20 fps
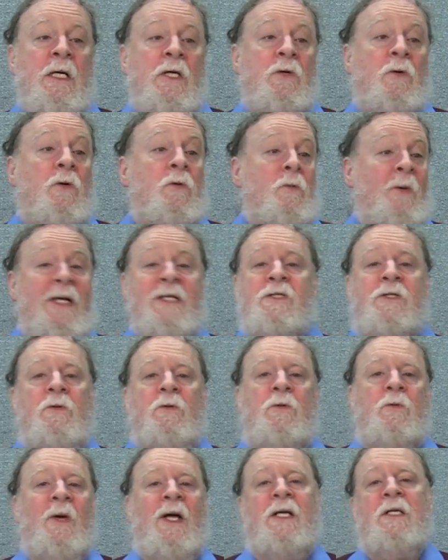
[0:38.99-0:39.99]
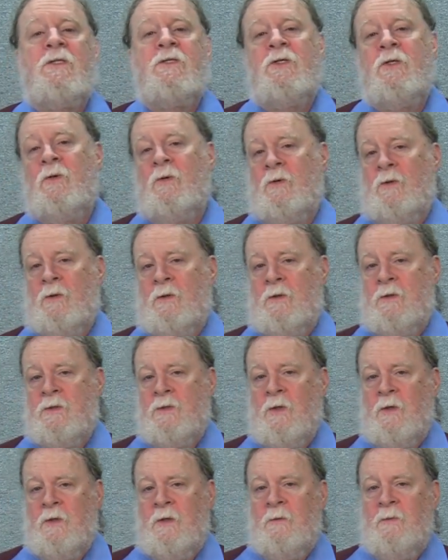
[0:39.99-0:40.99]
your ranter and raconteur,
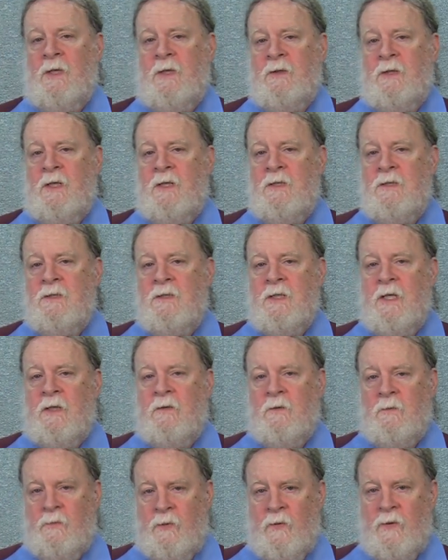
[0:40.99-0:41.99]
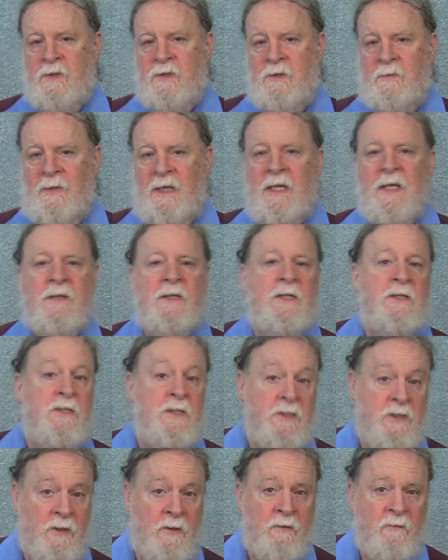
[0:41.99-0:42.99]
talking about things that are important to me, I think
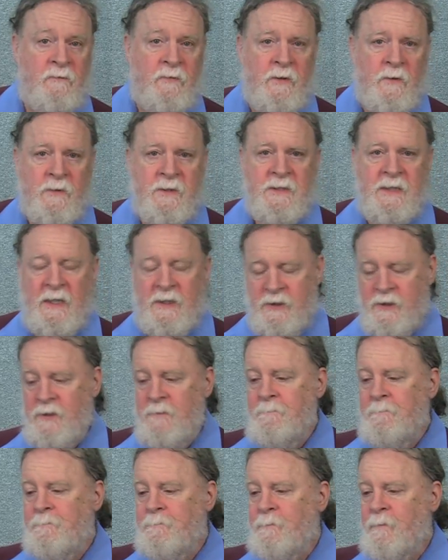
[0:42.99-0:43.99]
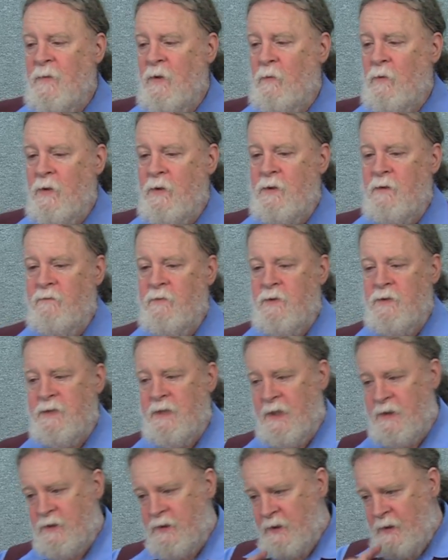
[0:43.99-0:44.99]
deserve your attention worthy of your
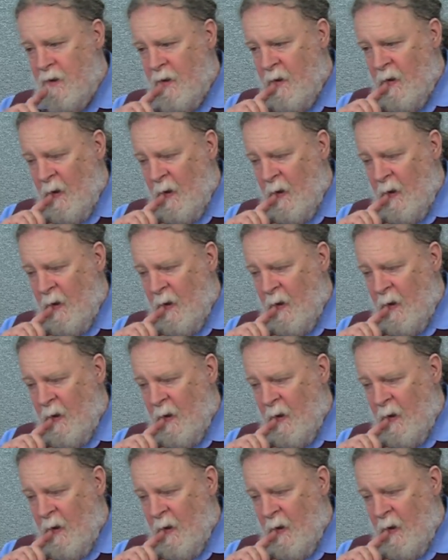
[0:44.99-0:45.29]
attention.